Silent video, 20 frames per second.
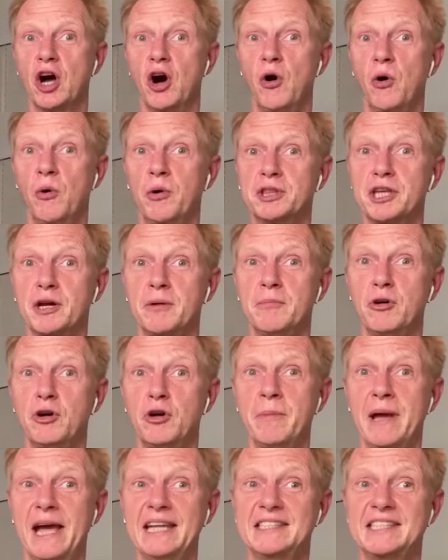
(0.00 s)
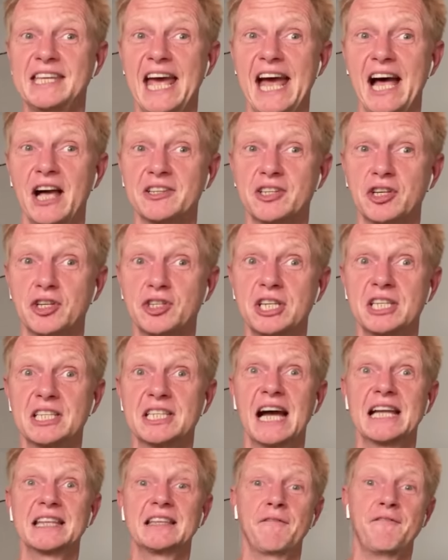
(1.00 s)
With the mermaid tail, so she's
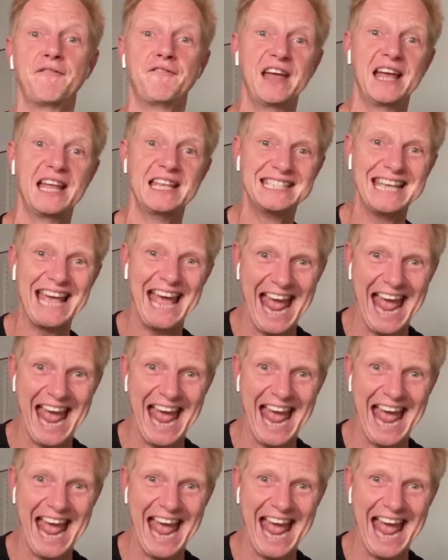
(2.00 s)
got the fins